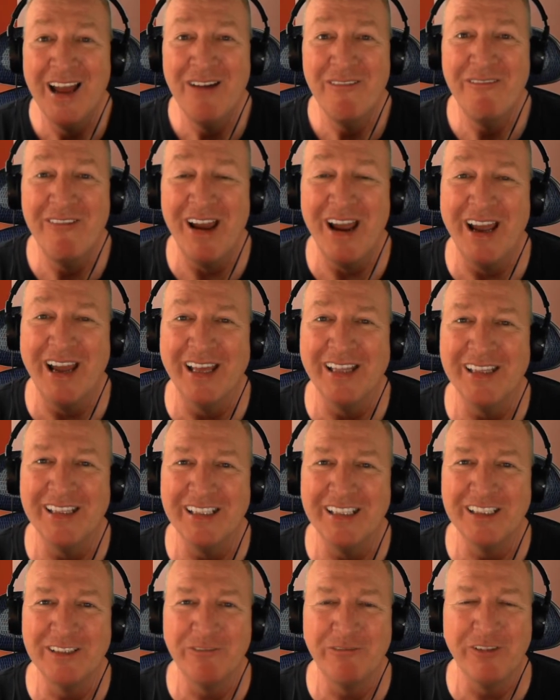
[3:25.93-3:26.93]
Man,
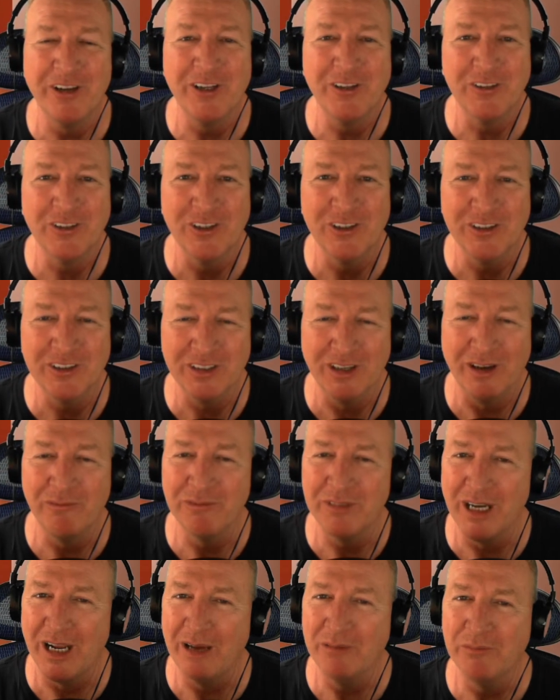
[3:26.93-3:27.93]
these filters
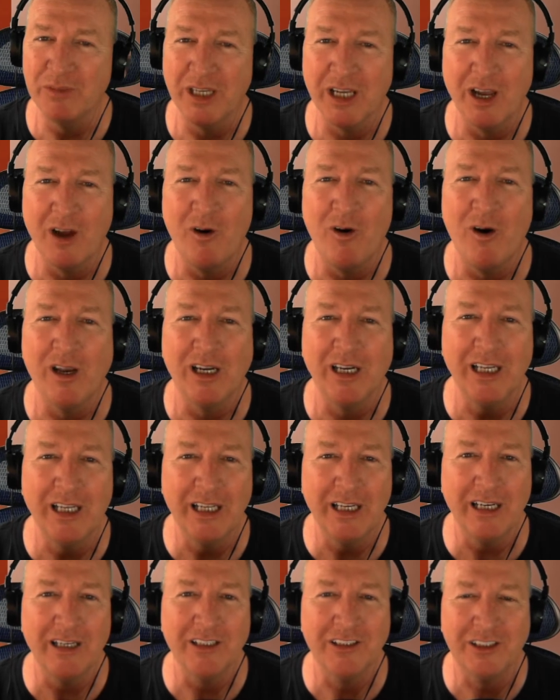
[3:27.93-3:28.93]
sometimes they go a
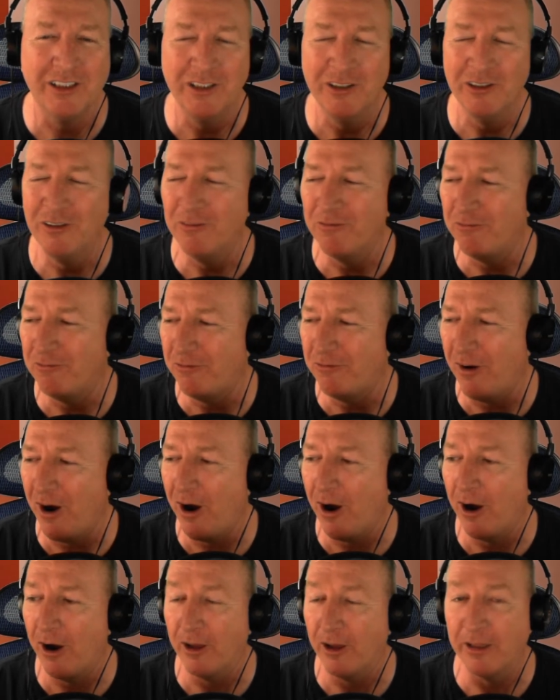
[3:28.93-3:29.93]
little too
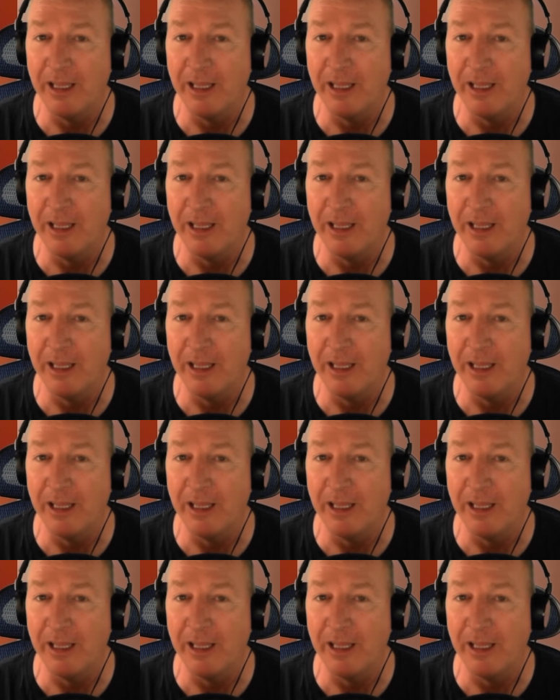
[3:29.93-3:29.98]
far.